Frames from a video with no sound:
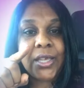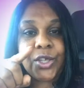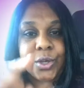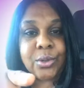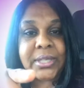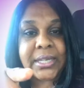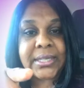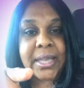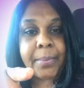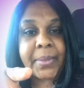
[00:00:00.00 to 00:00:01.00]
you
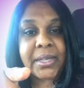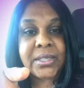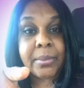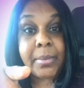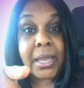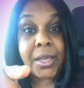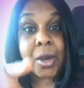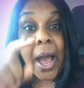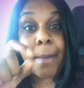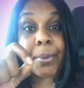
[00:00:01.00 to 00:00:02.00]
did something to me,
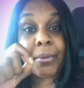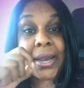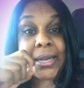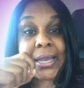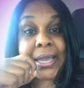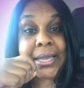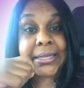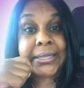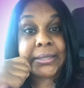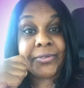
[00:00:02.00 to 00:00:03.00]
you're operating
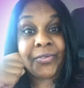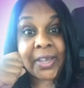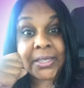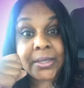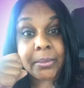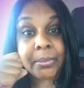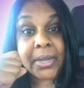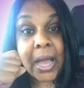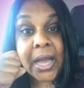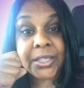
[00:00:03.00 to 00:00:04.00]
in
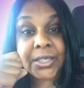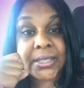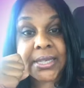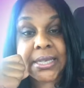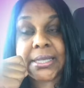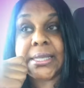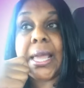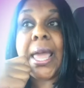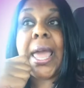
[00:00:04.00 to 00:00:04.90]
victim consciousness.